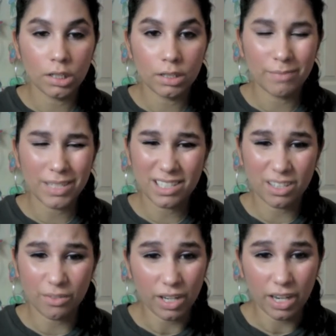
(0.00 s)
basically to
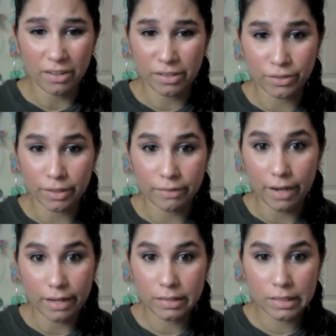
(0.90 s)
run errands really
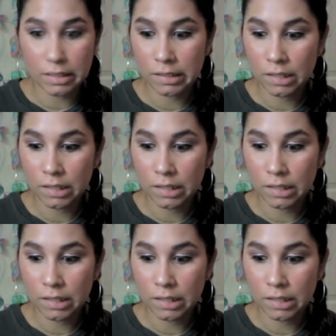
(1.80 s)
fast.